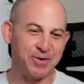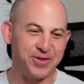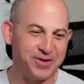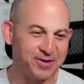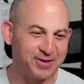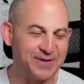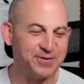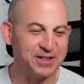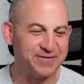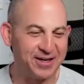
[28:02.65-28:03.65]
Your level
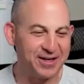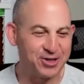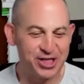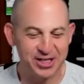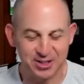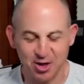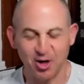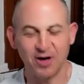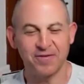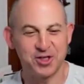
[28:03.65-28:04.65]
of energy is
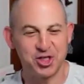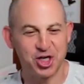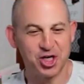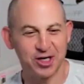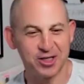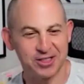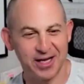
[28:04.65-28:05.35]
off the charts,